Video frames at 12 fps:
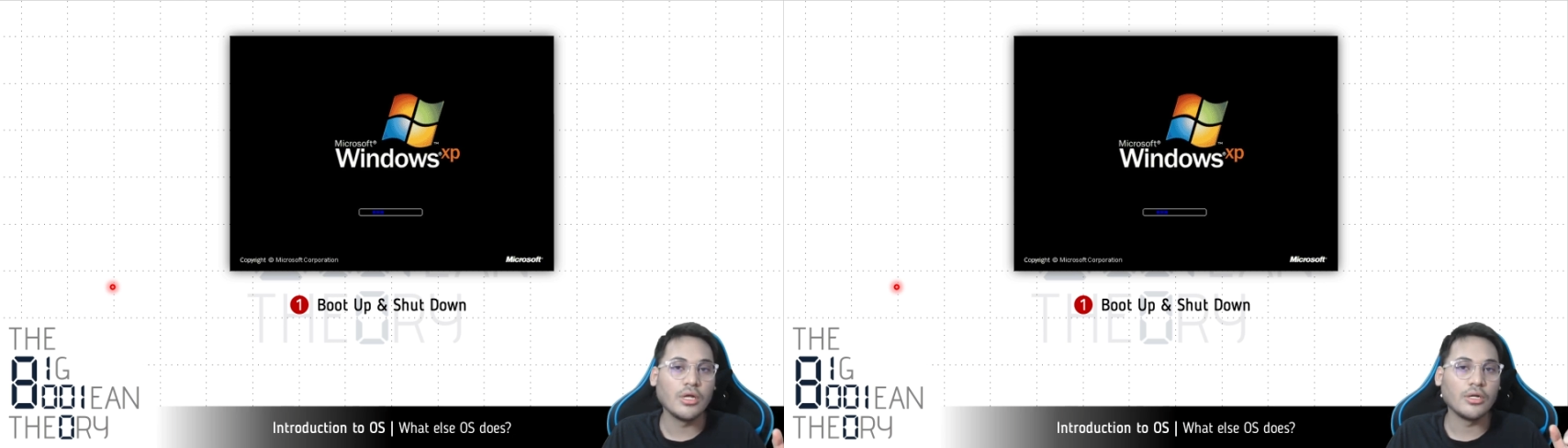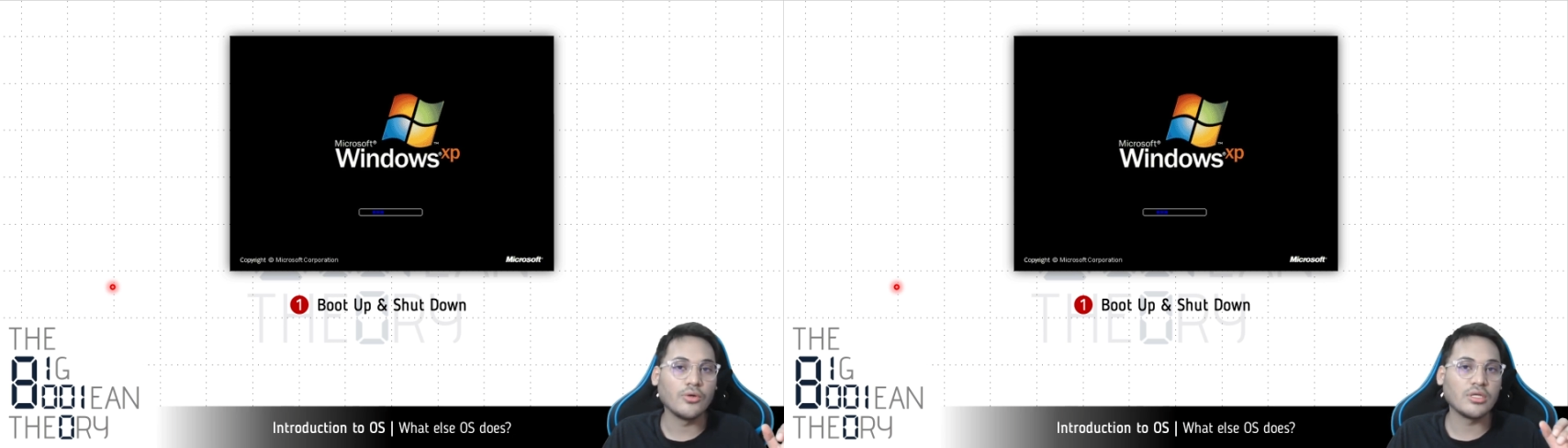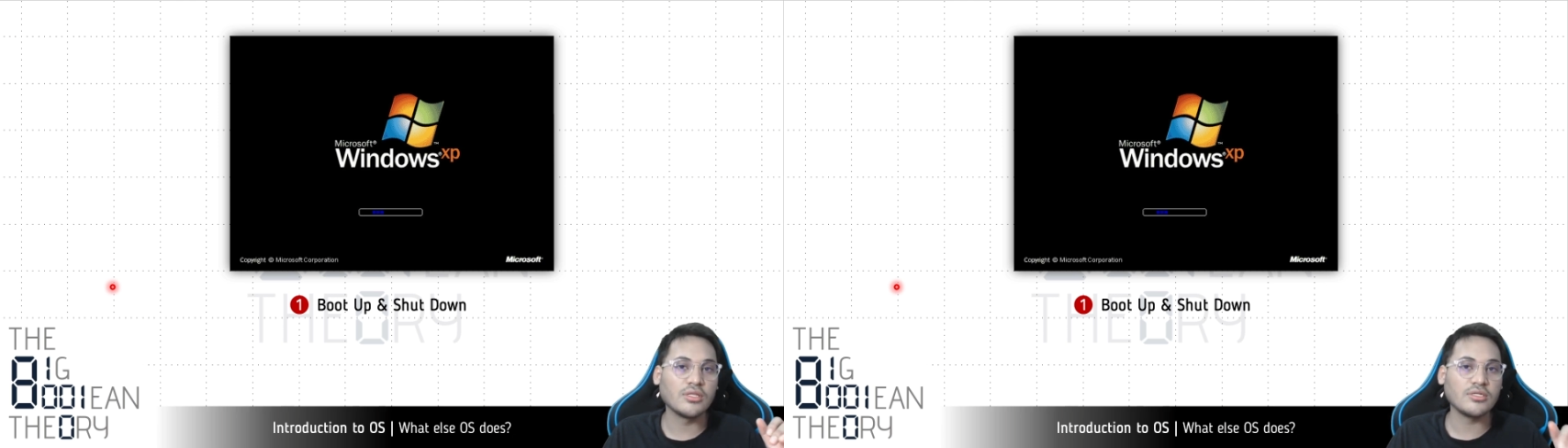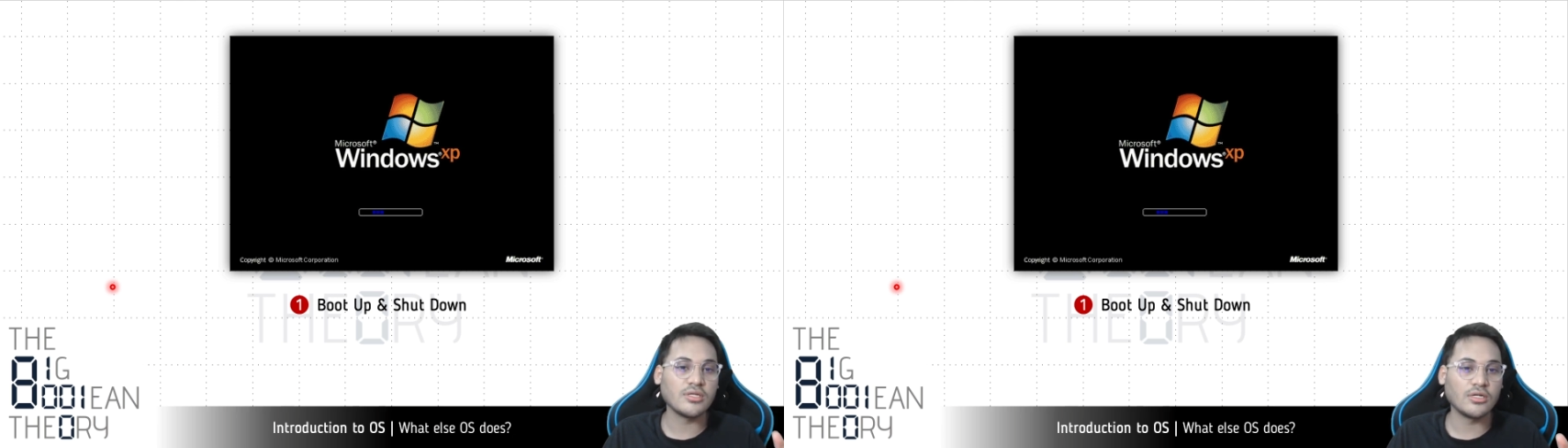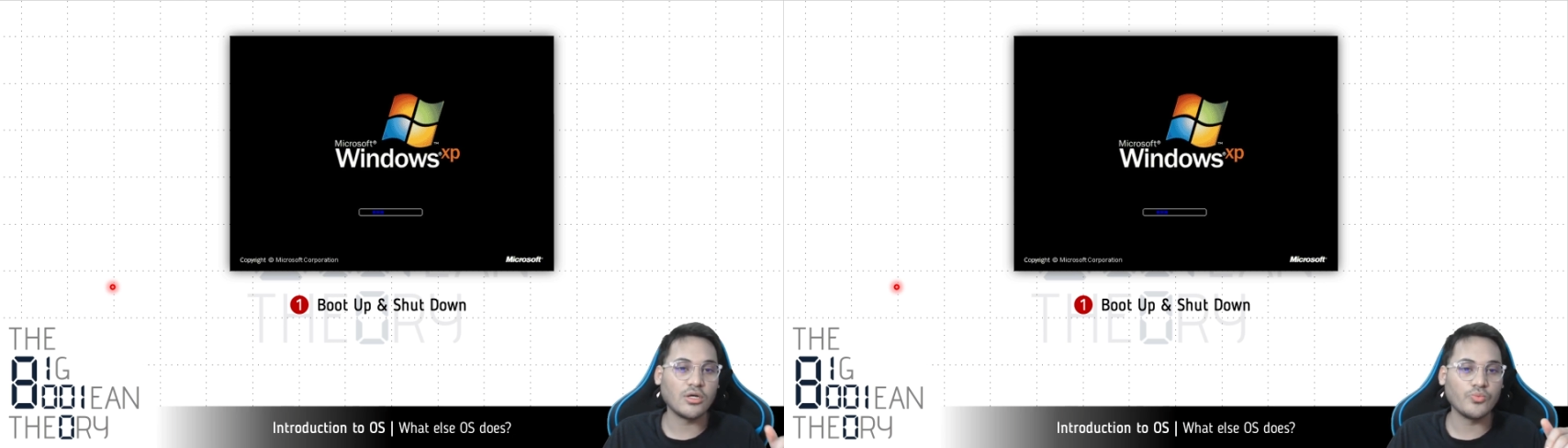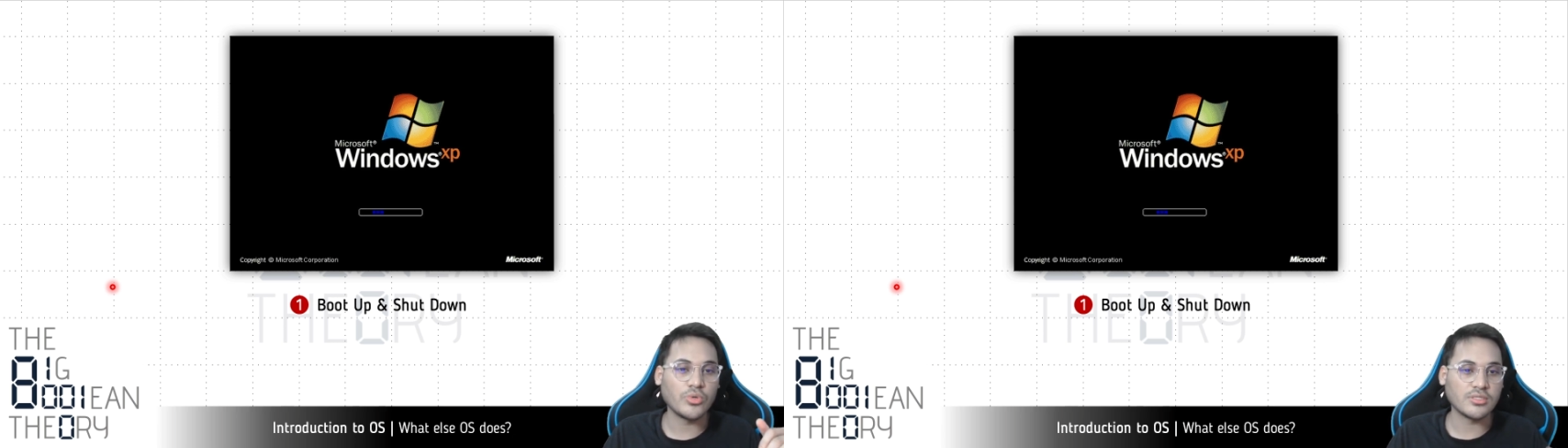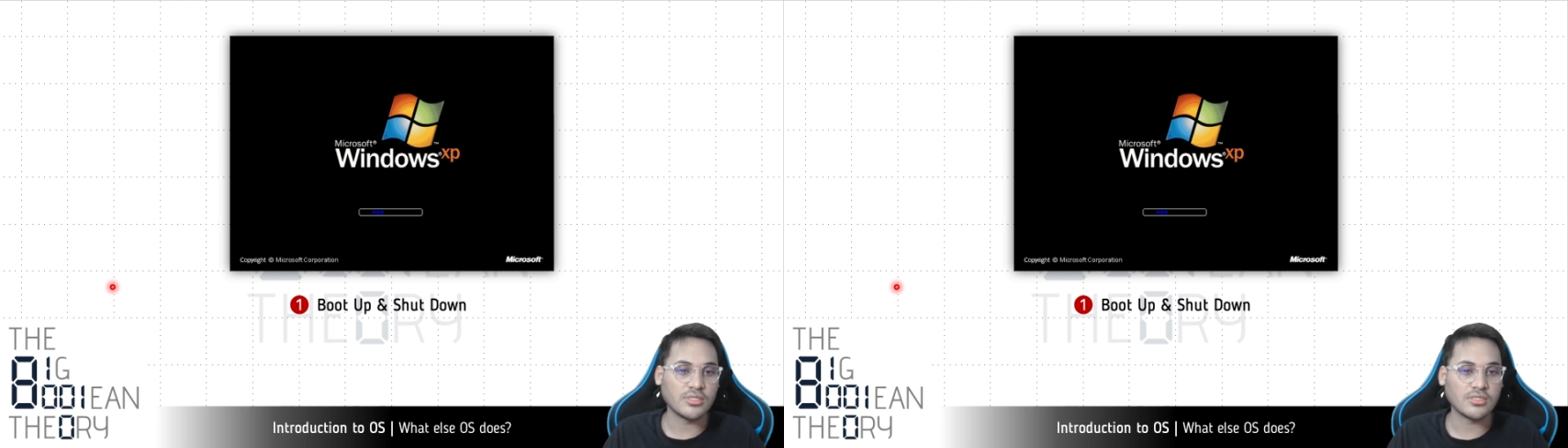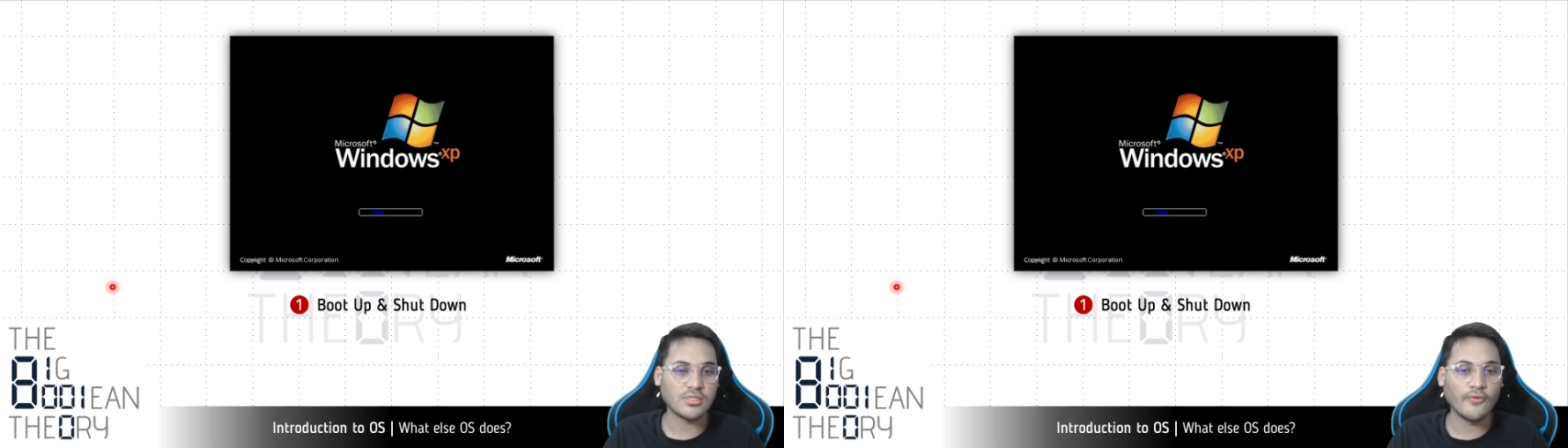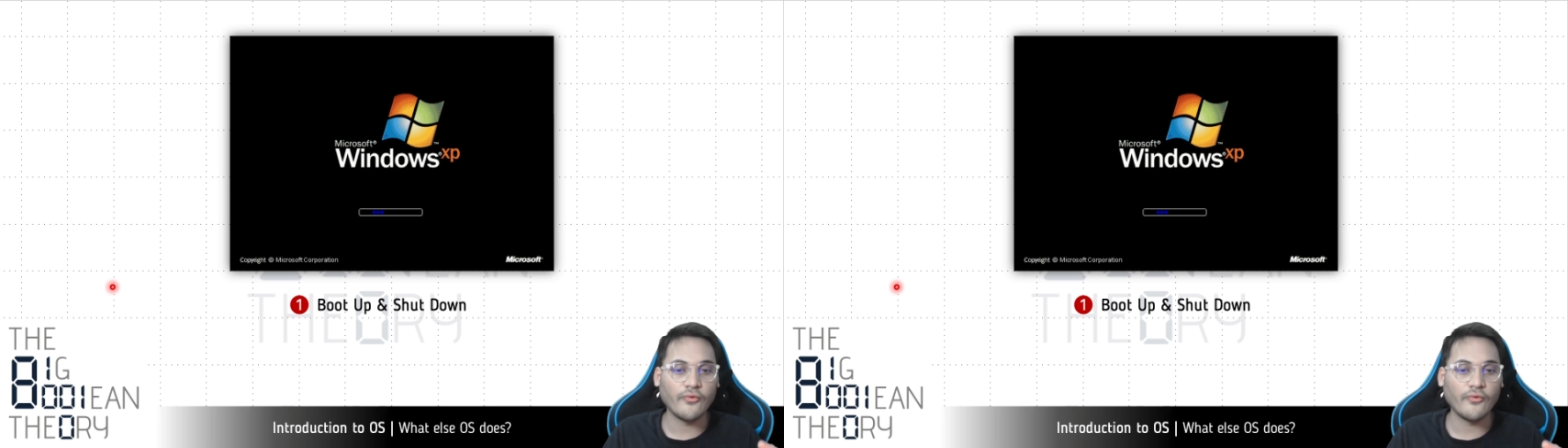during the shutdown process.